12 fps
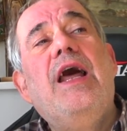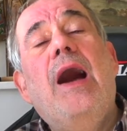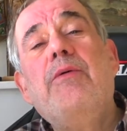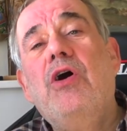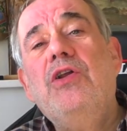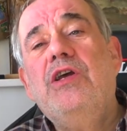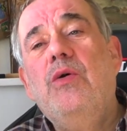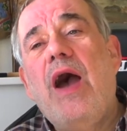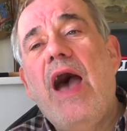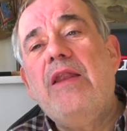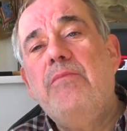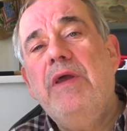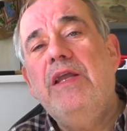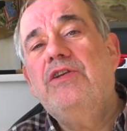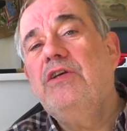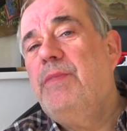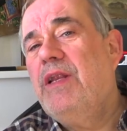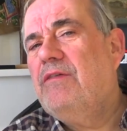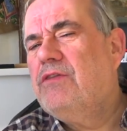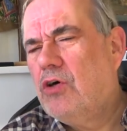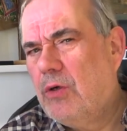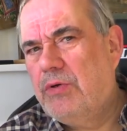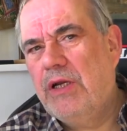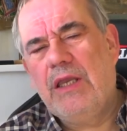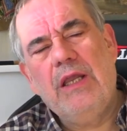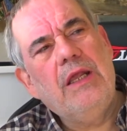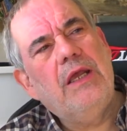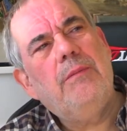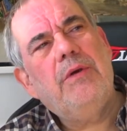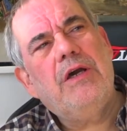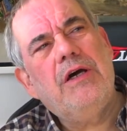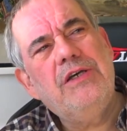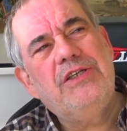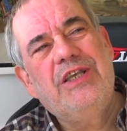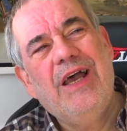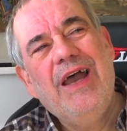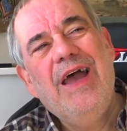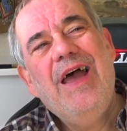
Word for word: I'm going to admit to a bit of law breaking here because